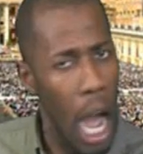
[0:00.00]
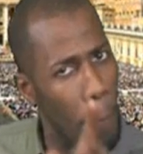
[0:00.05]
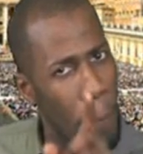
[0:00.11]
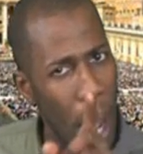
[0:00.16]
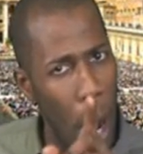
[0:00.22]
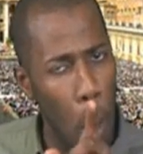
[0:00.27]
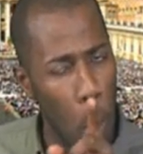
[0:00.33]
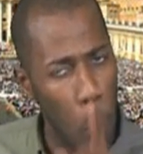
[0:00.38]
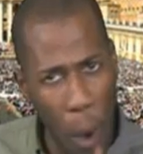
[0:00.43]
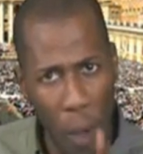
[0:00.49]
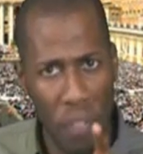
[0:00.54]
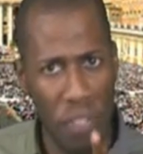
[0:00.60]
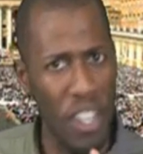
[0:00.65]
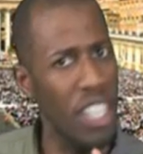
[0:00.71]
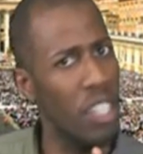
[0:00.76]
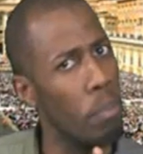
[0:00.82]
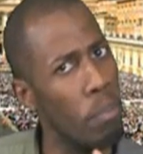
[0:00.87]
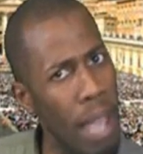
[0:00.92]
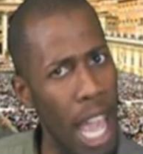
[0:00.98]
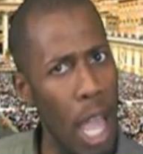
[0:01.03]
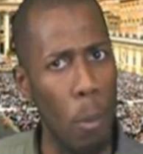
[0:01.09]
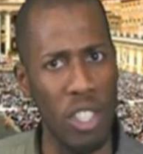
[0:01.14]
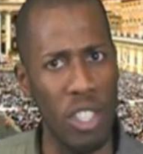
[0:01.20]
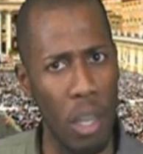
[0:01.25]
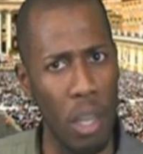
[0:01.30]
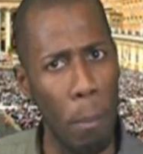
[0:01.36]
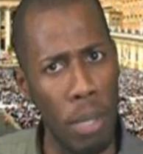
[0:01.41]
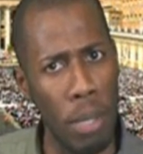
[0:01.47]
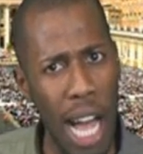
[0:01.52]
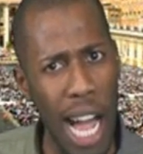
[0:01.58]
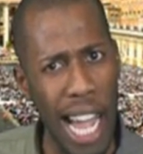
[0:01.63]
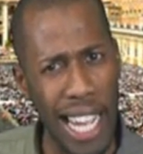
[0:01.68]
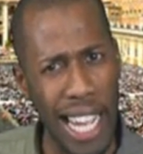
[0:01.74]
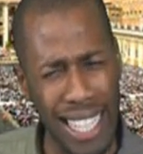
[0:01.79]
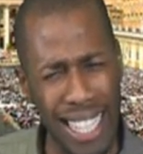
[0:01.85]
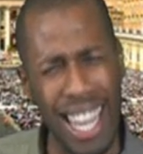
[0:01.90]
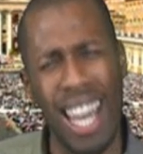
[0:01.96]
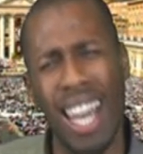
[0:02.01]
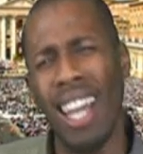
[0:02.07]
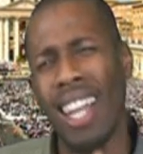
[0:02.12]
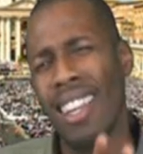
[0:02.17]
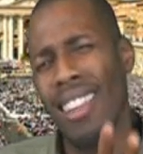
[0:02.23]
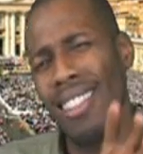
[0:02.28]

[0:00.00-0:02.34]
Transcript: about what this man was implying.